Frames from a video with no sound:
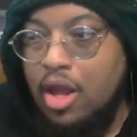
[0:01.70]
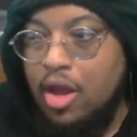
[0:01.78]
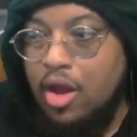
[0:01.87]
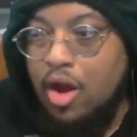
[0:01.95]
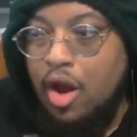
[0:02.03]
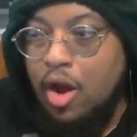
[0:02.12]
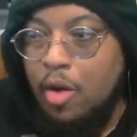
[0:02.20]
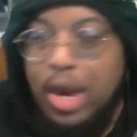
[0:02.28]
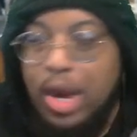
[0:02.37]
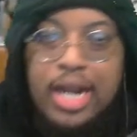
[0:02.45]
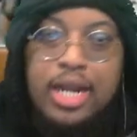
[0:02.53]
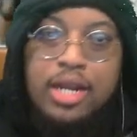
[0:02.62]

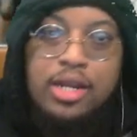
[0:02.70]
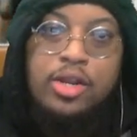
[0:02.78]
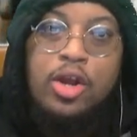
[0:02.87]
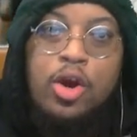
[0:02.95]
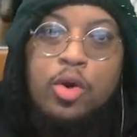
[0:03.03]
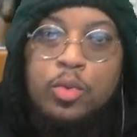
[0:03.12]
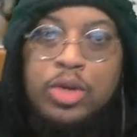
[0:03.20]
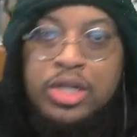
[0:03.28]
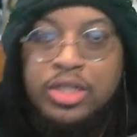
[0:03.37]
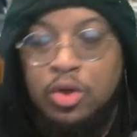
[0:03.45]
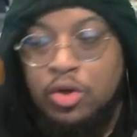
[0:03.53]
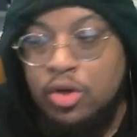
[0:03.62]
Alrighty, yo, what is
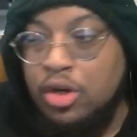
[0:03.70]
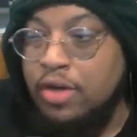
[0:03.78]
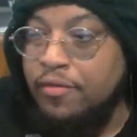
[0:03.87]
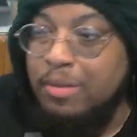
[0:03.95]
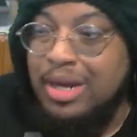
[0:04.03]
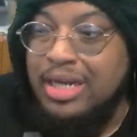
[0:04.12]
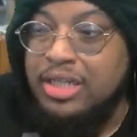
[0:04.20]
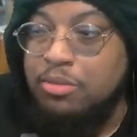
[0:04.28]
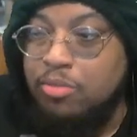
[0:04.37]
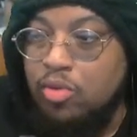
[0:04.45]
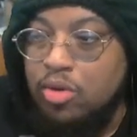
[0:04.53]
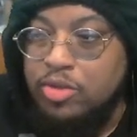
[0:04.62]
going on everybody? It's your
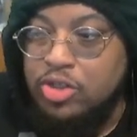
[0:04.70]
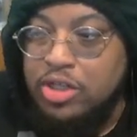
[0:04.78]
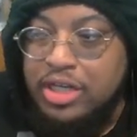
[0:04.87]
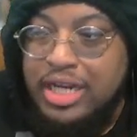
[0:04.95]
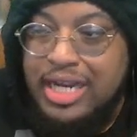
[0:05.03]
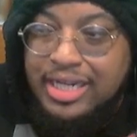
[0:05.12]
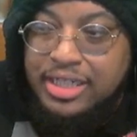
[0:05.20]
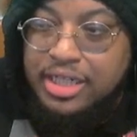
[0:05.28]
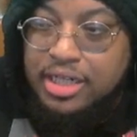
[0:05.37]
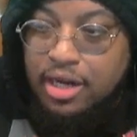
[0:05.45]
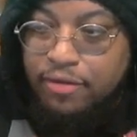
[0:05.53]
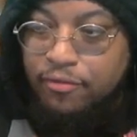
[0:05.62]
boy Mr.
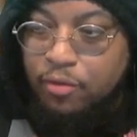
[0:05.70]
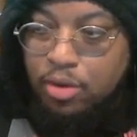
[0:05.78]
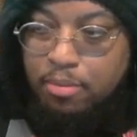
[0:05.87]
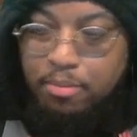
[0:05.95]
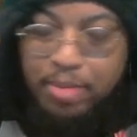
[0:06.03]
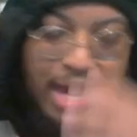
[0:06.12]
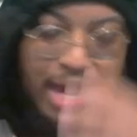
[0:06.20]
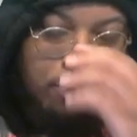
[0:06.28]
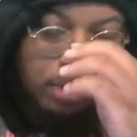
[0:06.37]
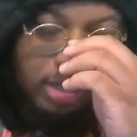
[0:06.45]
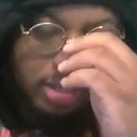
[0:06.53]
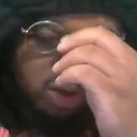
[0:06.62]
DDG94 back with
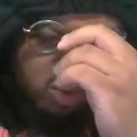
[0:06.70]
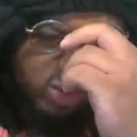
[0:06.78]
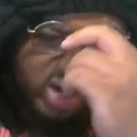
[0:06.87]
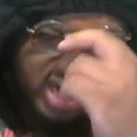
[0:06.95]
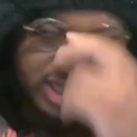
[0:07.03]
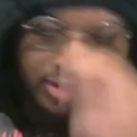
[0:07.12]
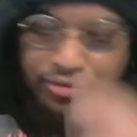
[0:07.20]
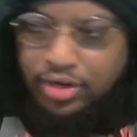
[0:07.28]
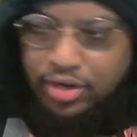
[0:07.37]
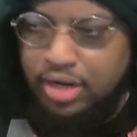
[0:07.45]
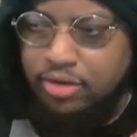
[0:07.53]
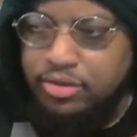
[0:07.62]
another reaction
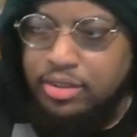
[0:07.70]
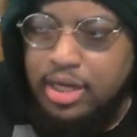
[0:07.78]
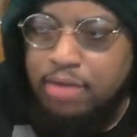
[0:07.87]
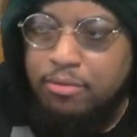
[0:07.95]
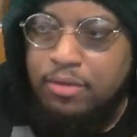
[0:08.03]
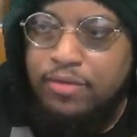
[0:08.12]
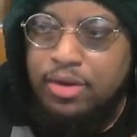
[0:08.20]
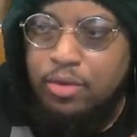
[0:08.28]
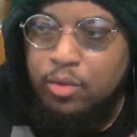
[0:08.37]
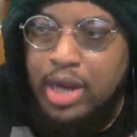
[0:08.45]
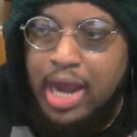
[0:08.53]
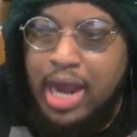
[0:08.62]
video. Today we finna
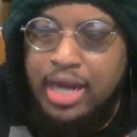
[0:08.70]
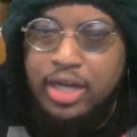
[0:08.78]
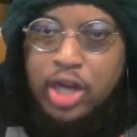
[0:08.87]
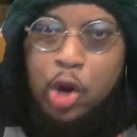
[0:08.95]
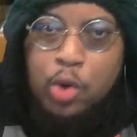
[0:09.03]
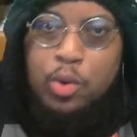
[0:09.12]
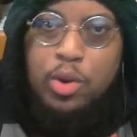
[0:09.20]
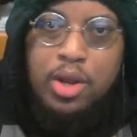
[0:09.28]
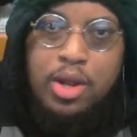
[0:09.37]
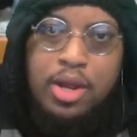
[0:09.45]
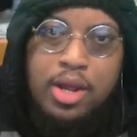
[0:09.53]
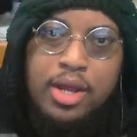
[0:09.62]
react to
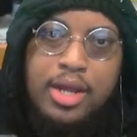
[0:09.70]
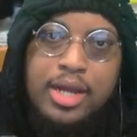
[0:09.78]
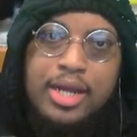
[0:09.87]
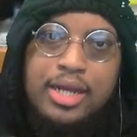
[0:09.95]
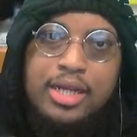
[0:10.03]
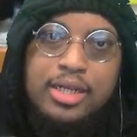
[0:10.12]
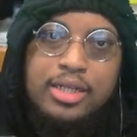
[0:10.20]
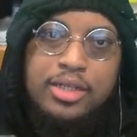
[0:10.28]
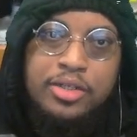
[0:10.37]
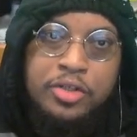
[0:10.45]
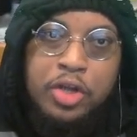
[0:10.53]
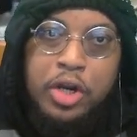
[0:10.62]

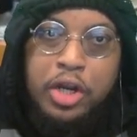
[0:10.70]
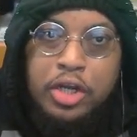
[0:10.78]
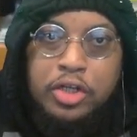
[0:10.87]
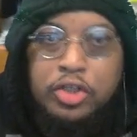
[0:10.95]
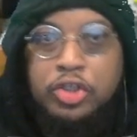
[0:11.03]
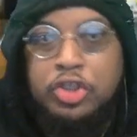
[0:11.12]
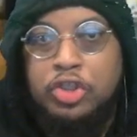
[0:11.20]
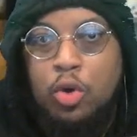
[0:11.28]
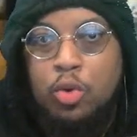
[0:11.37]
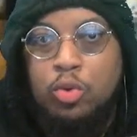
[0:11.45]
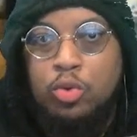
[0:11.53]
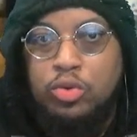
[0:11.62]
Taking
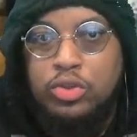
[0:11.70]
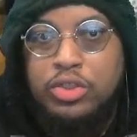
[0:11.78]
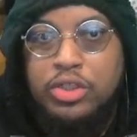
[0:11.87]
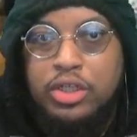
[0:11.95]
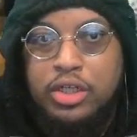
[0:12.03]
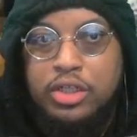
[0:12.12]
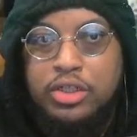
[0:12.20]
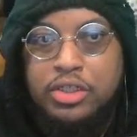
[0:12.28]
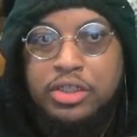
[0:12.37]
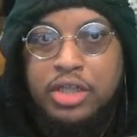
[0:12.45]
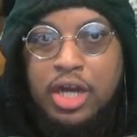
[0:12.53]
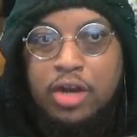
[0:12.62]
Souls to the
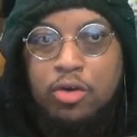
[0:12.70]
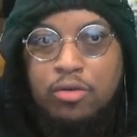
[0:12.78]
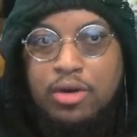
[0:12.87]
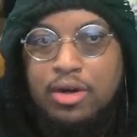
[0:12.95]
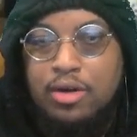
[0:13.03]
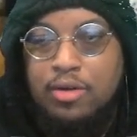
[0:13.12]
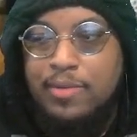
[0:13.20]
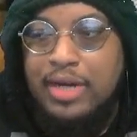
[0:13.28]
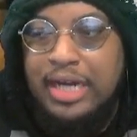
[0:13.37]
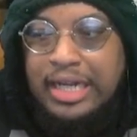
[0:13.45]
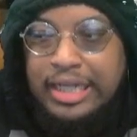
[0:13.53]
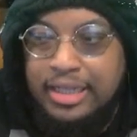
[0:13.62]
Shadow Realm
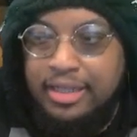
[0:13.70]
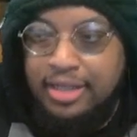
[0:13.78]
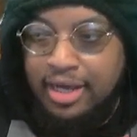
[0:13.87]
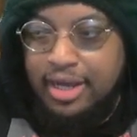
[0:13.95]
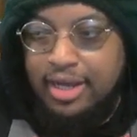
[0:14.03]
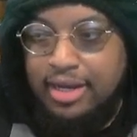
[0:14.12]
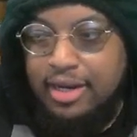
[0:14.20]
again.